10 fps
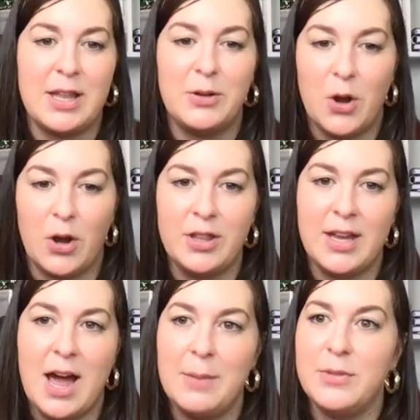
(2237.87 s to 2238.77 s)
they'll know
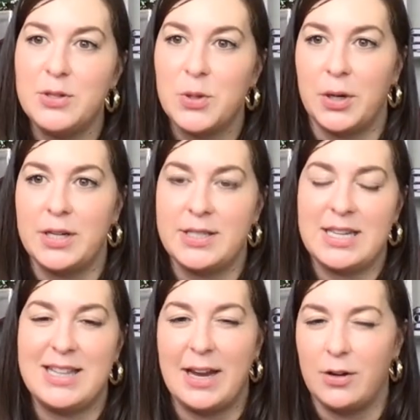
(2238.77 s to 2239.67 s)
that I'm
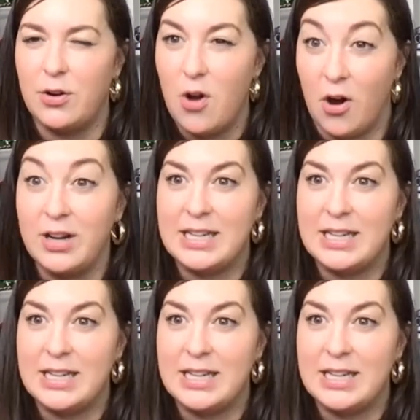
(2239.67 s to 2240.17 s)
notoriously like not